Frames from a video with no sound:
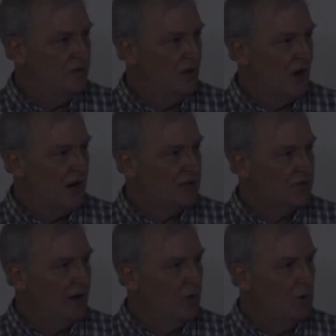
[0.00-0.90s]
loss,
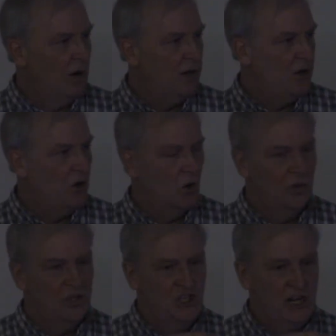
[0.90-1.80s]
right? We want to know
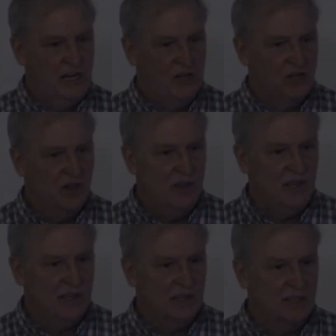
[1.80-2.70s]
the change in
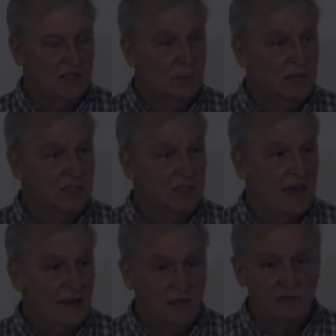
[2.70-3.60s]
thickness because
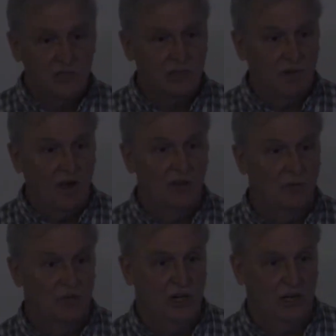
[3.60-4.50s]
that gives us
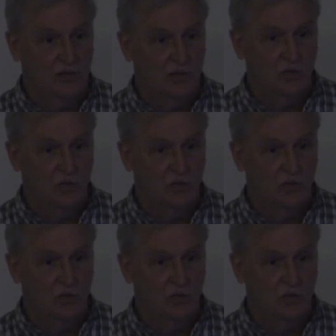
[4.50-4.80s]
volume change,